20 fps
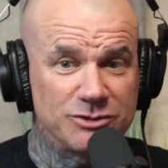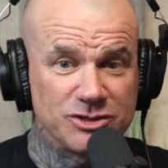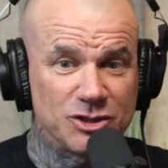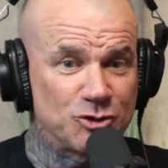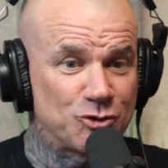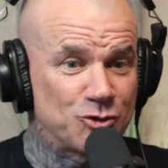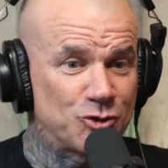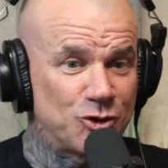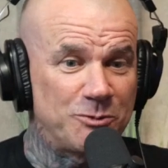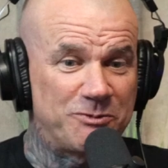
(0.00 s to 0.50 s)
a
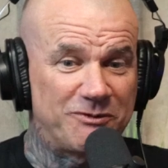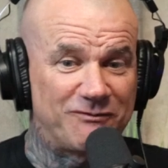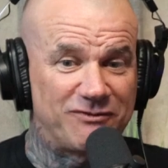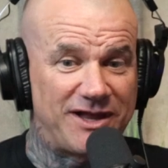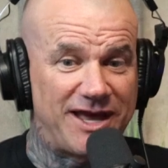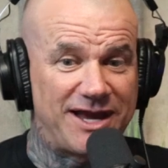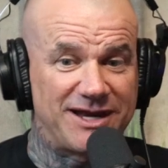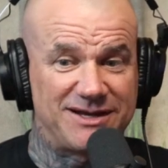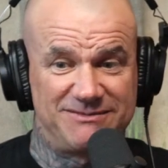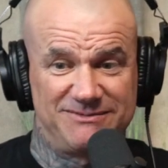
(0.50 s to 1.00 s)
group of
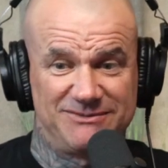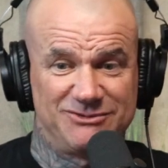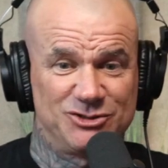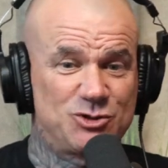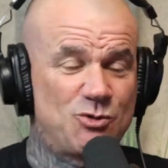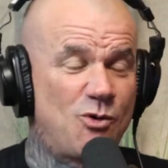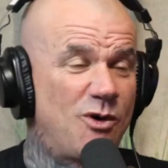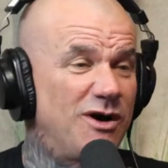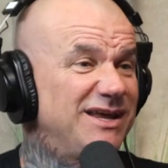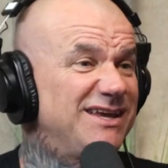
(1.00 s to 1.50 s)
like
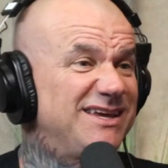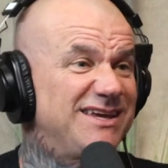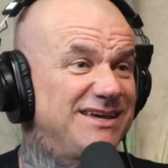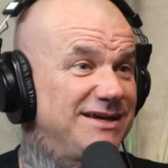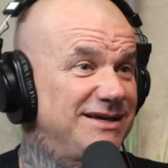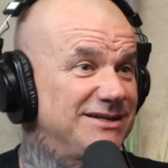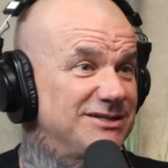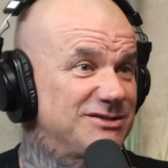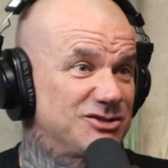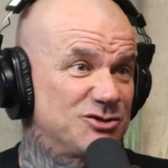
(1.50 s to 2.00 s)
20
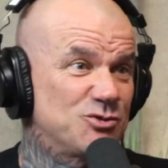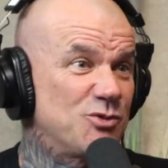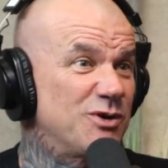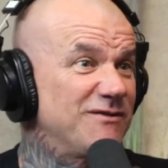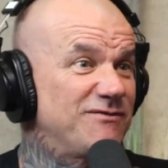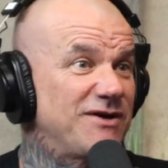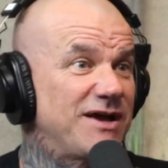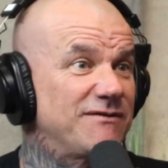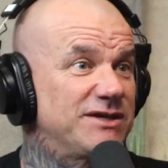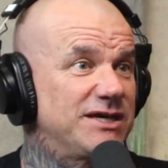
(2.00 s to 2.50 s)
kids,
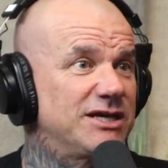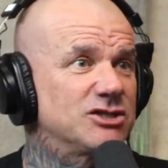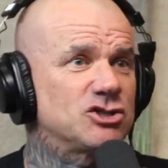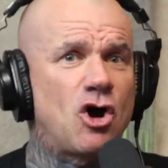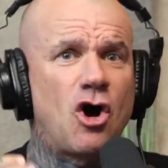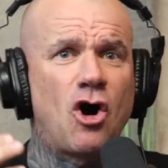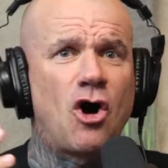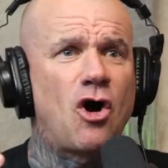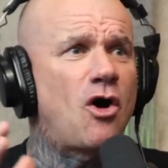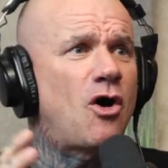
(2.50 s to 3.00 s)
25 kids,
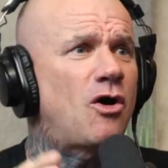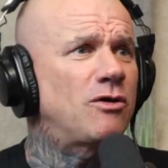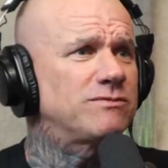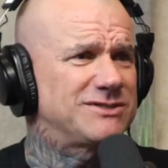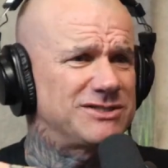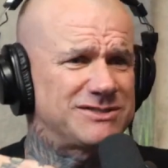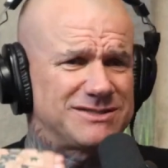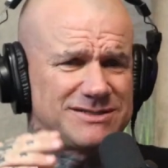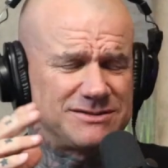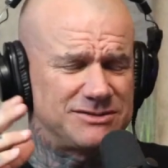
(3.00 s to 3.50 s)
all
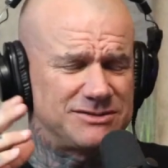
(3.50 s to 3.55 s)
just